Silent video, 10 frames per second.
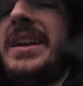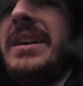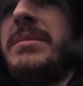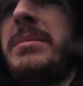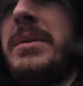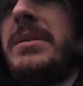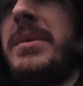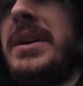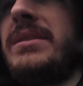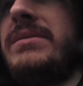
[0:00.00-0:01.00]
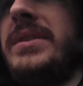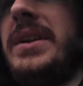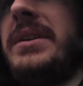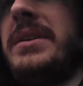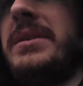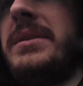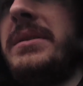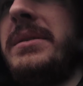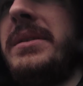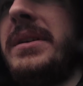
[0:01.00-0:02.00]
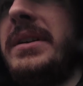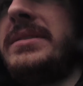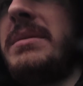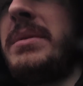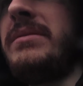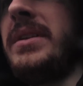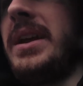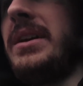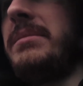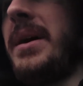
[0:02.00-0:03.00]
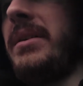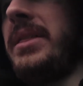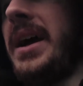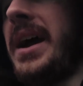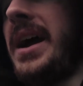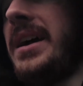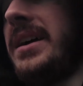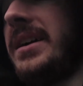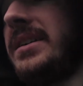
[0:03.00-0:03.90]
maybe I'll make a video, a separate video about that